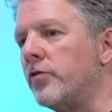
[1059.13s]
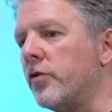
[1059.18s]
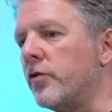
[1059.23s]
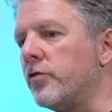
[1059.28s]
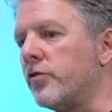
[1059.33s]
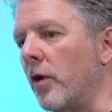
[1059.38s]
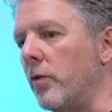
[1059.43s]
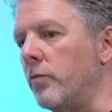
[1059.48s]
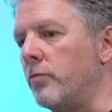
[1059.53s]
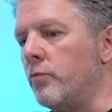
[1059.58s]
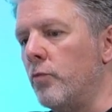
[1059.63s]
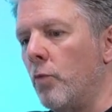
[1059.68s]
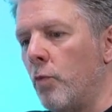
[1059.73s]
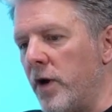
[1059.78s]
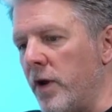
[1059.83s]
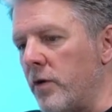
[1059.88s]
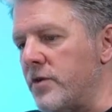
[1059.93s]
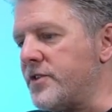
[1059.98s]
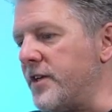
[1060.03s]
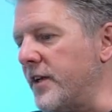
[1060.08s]
So
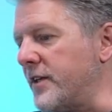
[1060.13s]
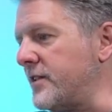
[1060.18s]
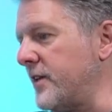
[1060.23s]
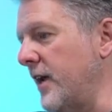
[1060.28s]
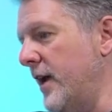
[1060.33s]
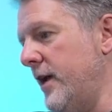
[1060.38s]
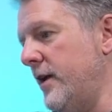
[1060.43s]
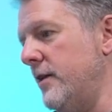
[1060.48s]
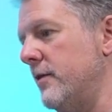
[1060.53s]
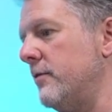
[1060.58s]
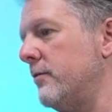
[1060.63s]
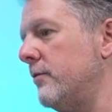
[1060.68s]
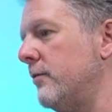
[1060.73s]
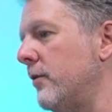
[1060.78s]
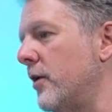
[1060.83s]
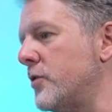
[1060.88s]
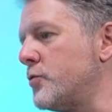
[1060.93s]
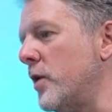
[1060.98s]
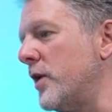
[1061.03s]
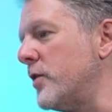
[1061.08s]
when I was 16,
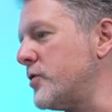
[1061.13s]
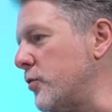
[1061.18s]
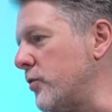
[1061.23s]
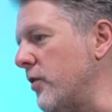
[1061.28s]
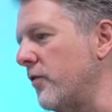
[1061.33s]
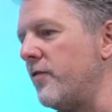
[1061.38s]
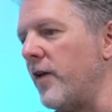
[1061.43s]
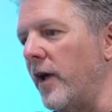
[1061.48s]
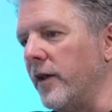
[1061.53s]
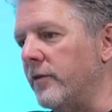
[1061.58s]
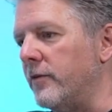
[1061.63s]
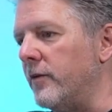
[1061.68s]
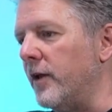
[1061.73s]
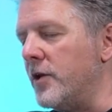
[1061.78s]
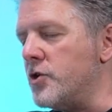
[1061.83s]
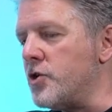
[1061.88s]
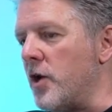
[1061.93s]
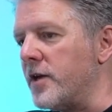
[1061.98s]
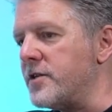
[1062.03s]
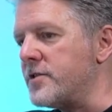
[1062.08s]
as well as all the fun
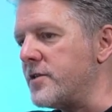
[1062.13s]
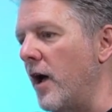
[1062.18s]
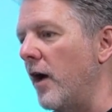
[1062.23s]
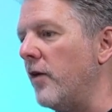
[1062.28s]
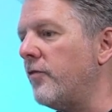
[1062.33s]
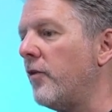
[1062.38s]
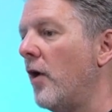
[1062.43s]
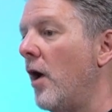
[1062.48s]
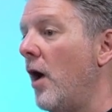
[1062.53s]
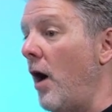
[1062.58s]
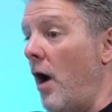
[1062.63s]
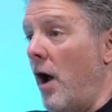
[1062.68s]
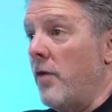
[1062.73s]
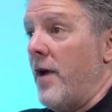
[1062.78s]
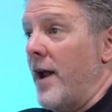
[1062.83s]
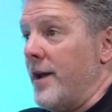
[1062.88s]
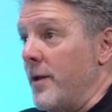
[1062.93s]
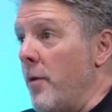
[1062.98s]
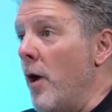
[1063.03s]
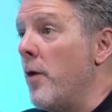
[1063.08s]
DJ stuff, I
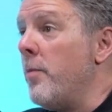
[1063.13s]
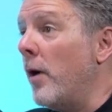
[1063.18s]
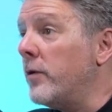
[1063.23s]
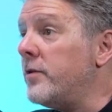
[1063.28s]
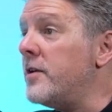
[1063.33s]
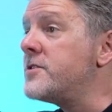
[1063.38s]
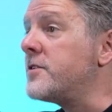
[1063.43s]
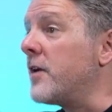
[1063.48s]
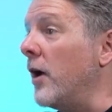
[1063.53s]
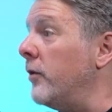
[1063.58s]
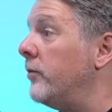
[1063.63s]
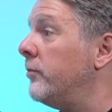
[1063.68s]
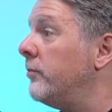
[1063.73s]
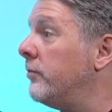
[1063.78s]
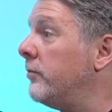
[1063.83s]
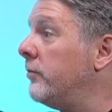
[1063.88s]
ran a mobile disco.